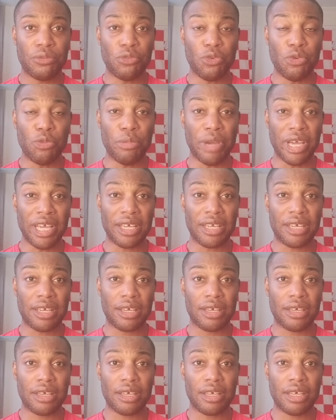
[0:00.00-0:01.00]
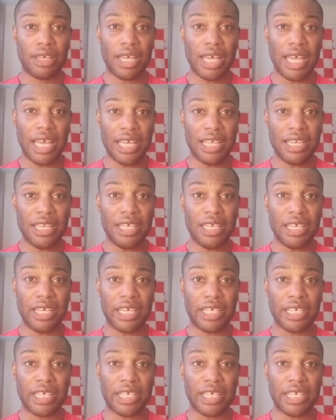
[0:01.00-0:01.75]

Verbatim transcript: will make any